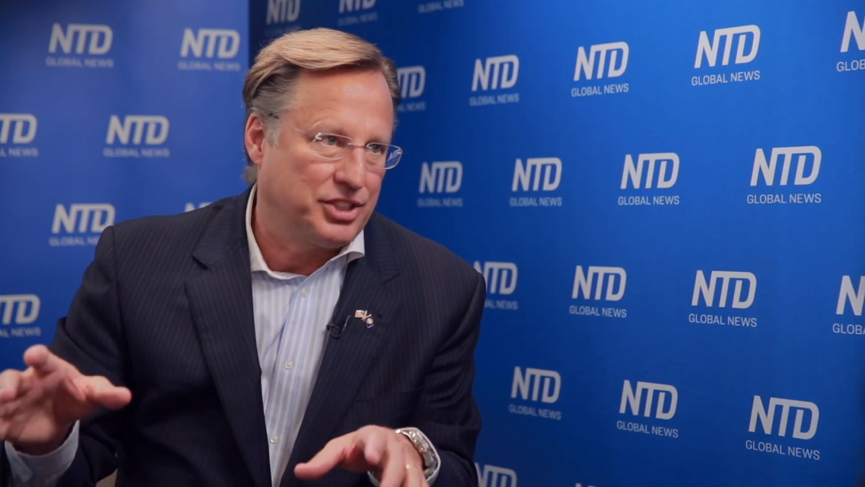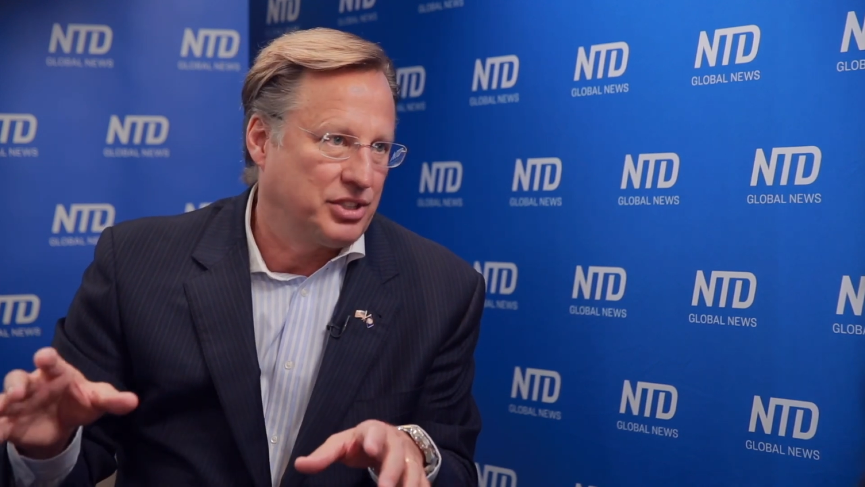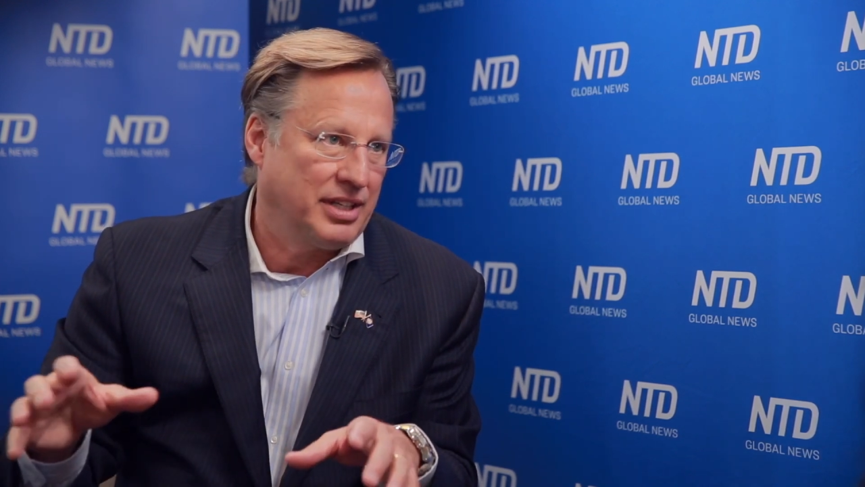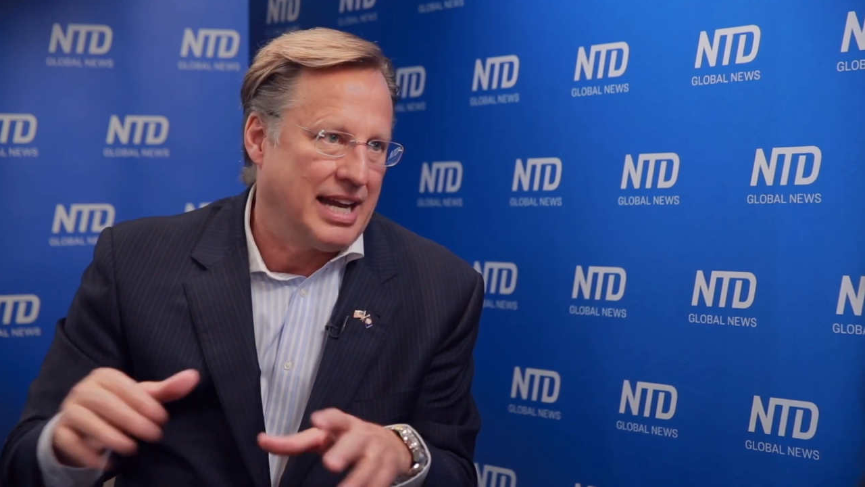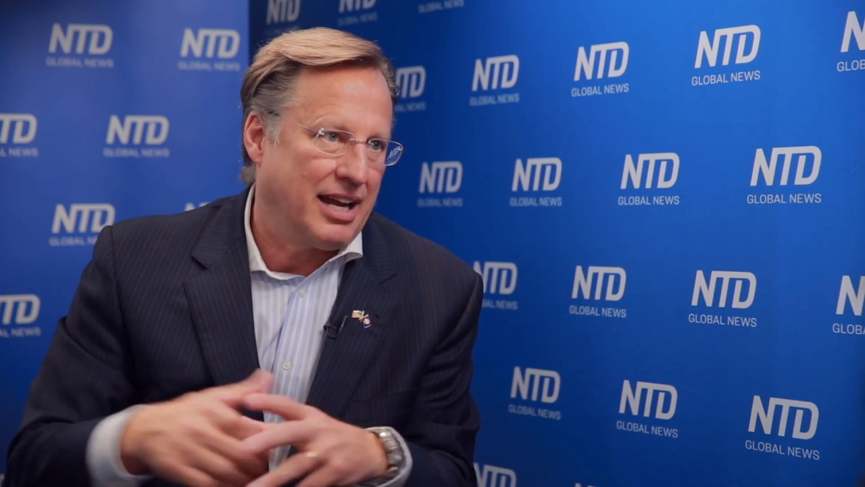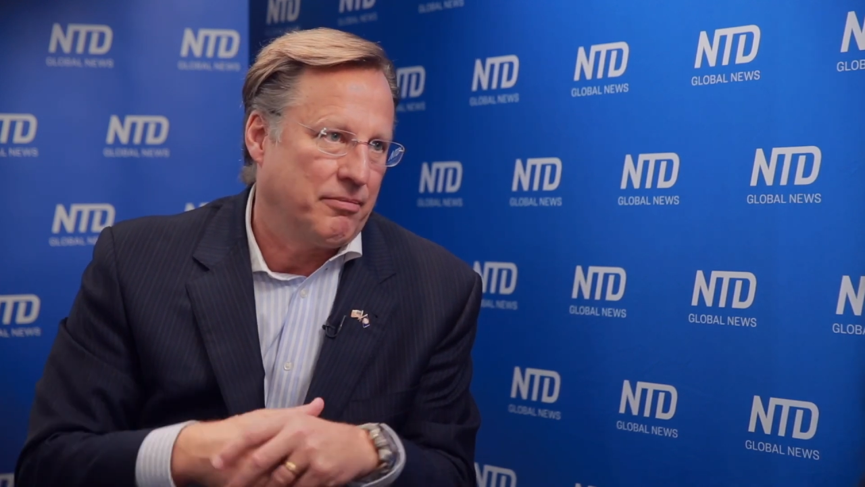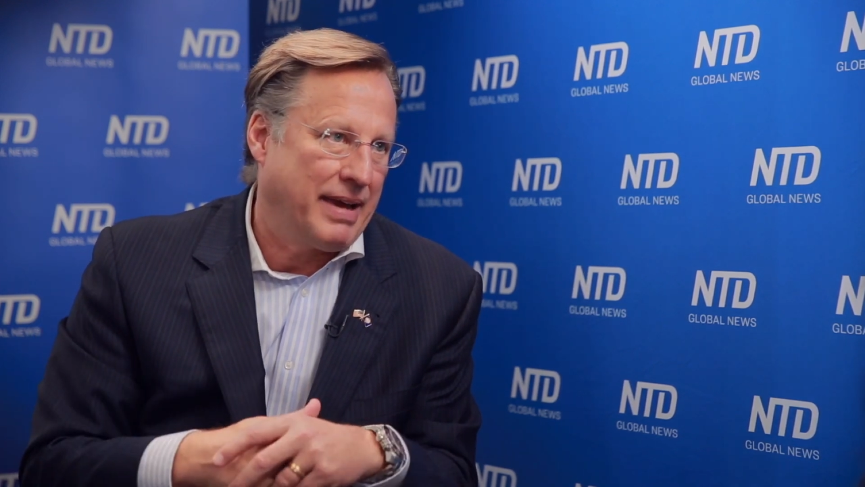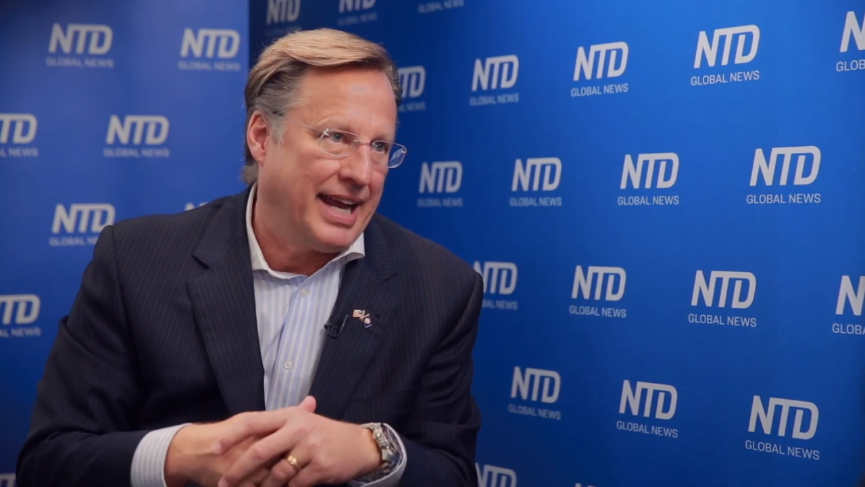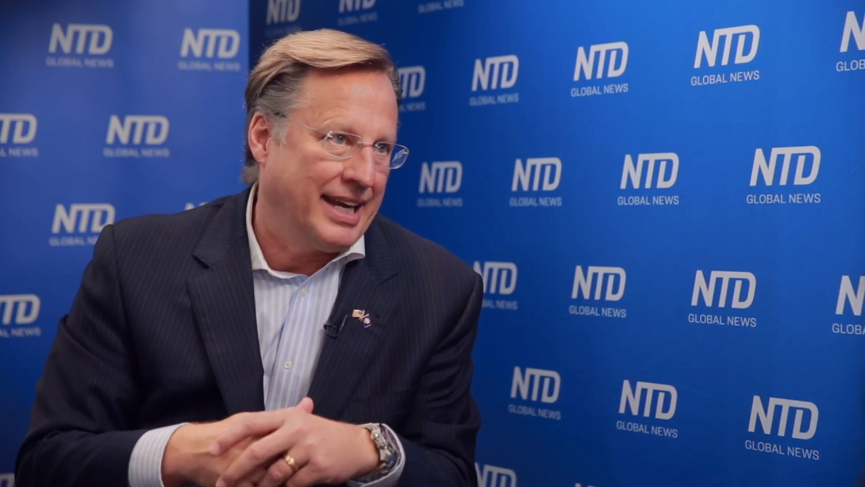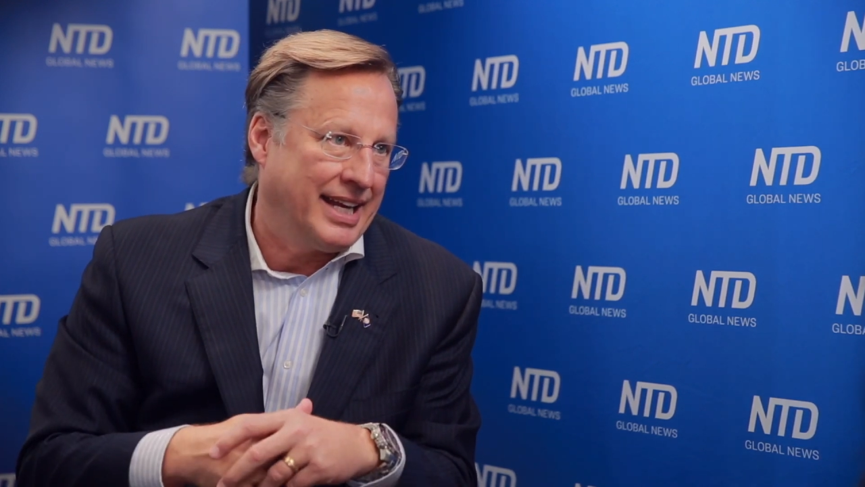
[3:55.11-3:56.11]
should not have
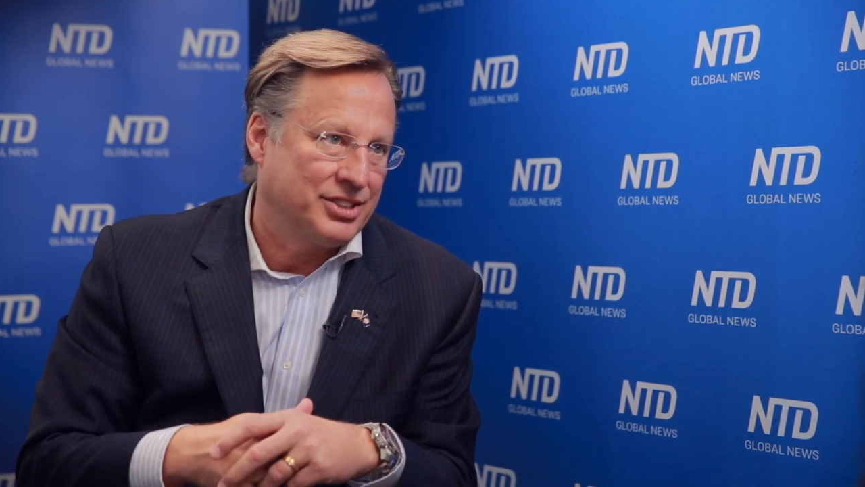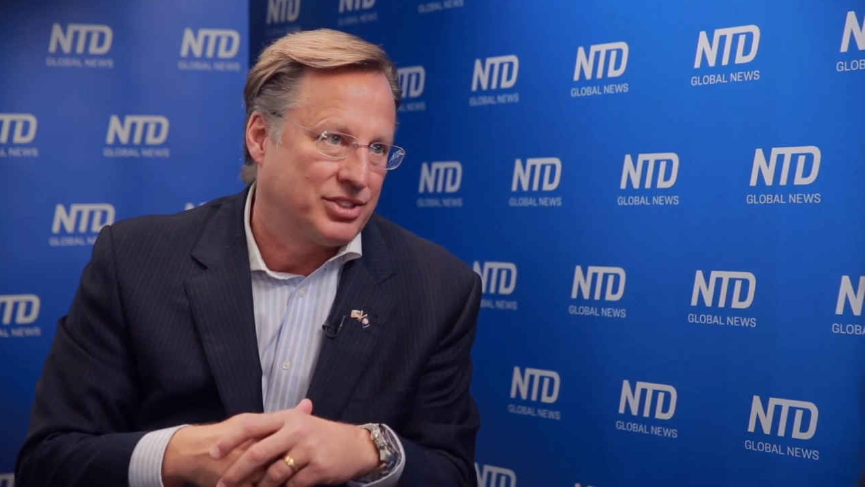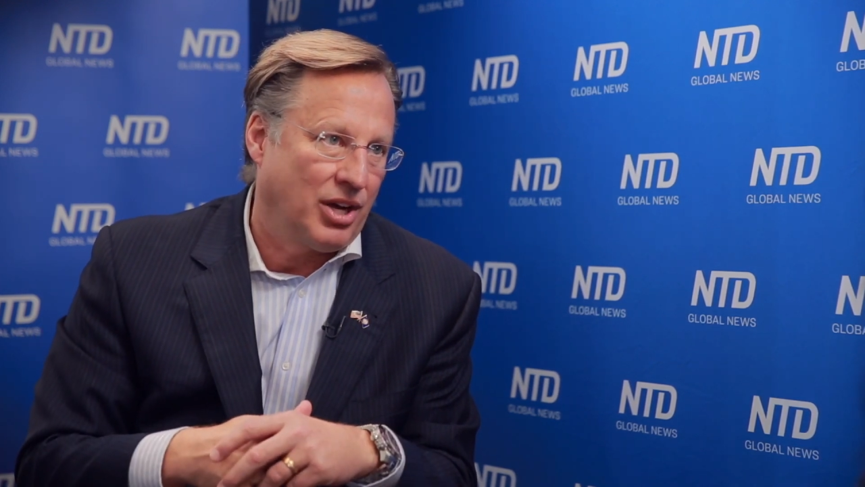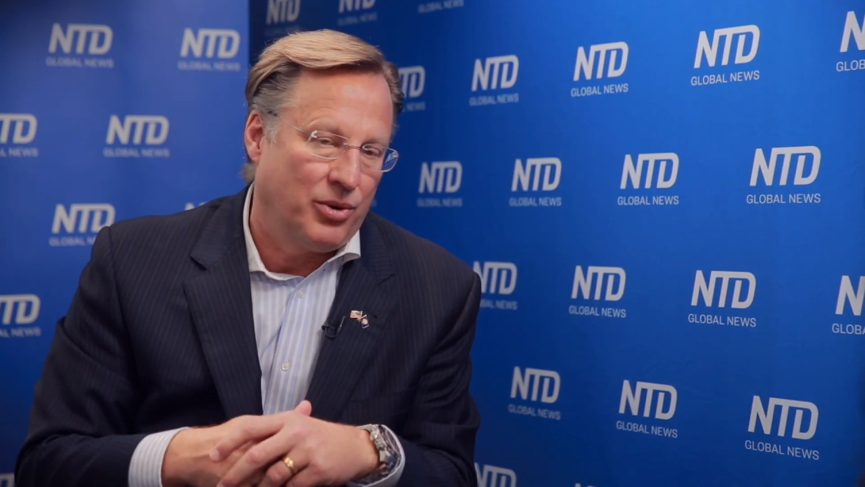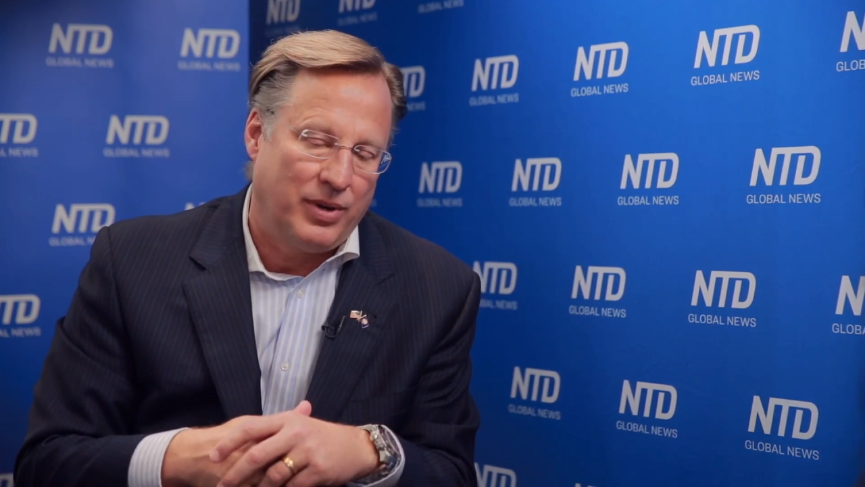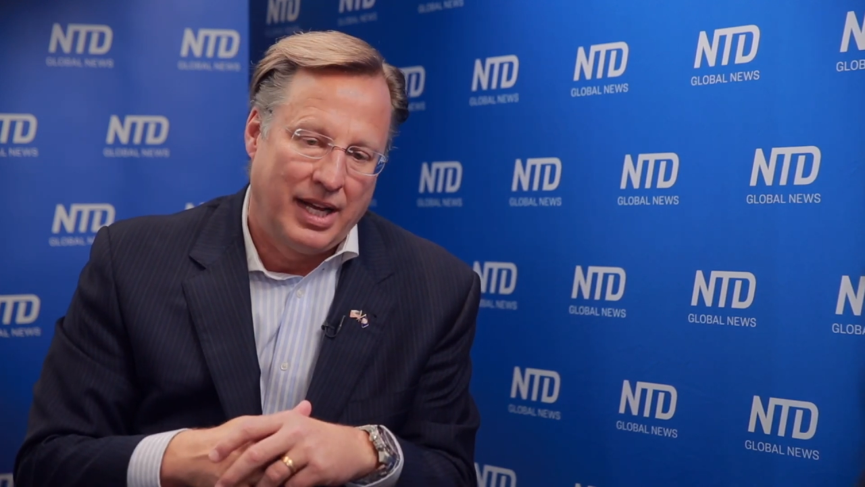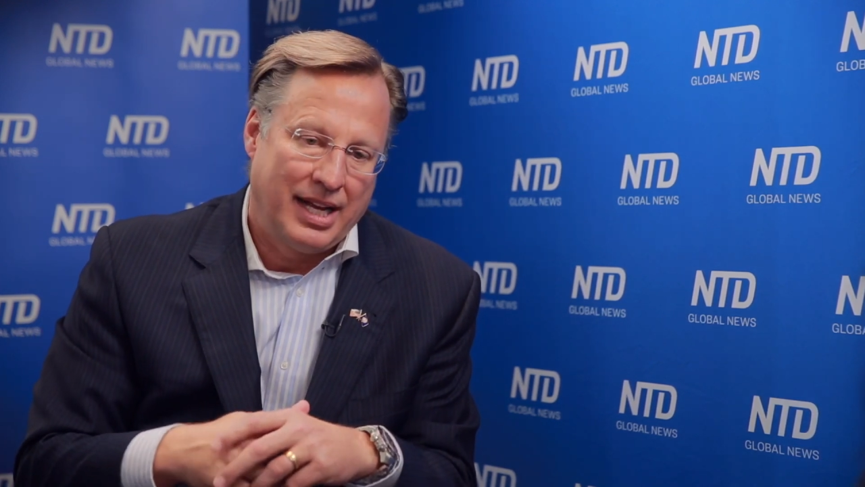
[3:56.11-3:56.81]
made. And so